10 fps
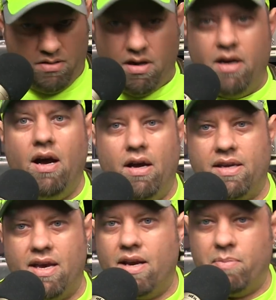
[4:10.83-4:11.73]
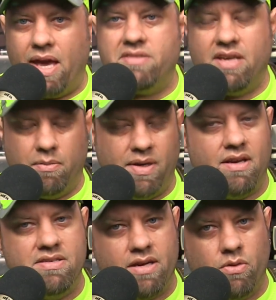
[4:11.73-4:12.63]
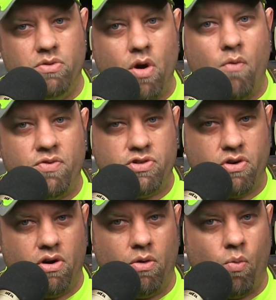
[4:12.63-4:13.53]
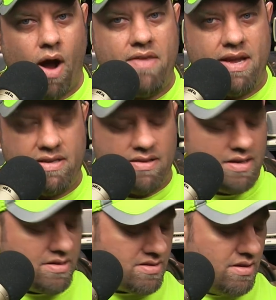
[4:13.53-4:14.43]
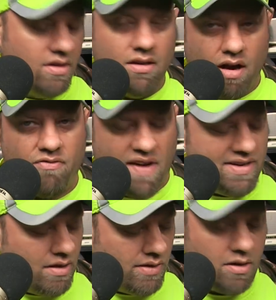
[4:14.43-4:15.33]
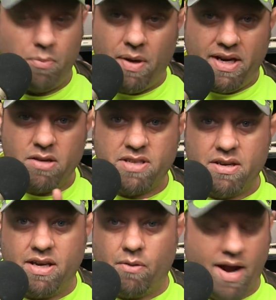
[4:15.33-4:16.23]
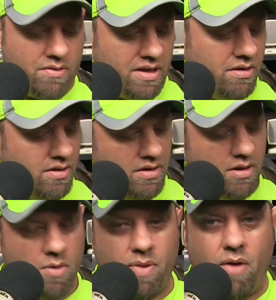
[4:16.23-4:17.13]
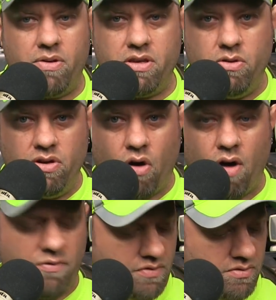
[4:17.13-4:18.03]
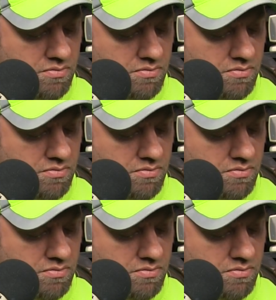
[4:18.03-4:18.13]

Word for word: Uh, again, I'm guessing because I don't know for sure why they did this. I'll find out later. But here's how you get around it. Power the unit off.